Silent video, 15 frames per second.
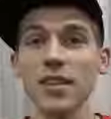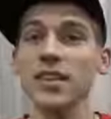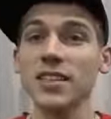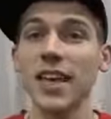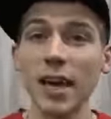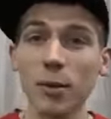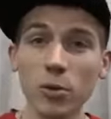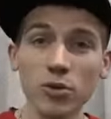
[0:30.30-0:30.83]
These
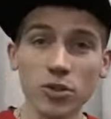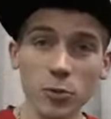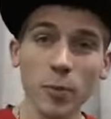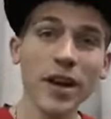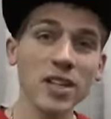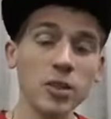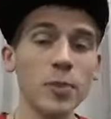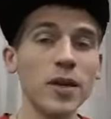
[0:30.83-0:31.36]
cables are
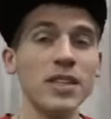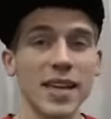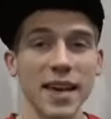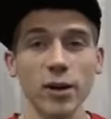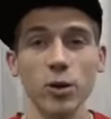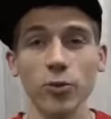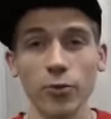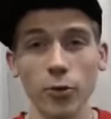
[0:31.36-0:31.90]
made to be
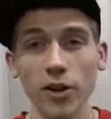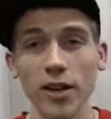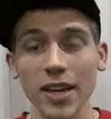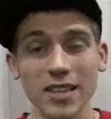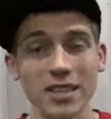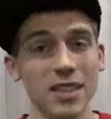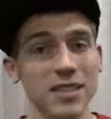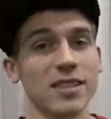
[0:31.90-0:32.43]
tangle free
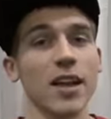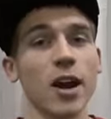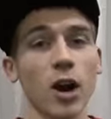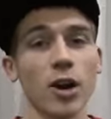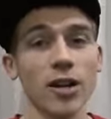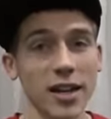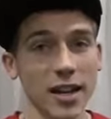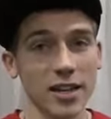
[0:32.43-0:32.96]
and since they
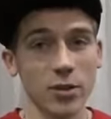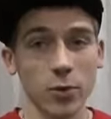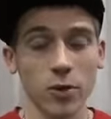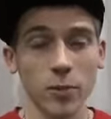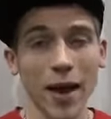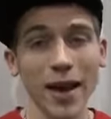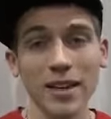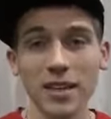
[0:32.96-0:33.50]
are connected
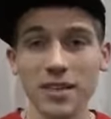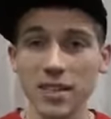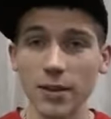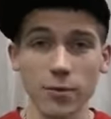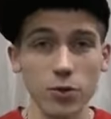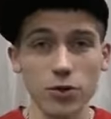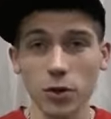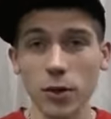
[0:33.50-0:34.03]
with magnets,
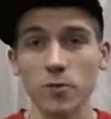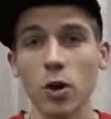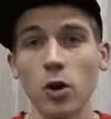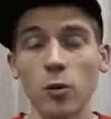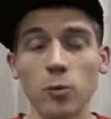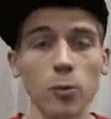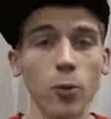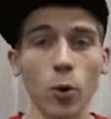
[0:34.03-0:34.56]
if you tripped on them or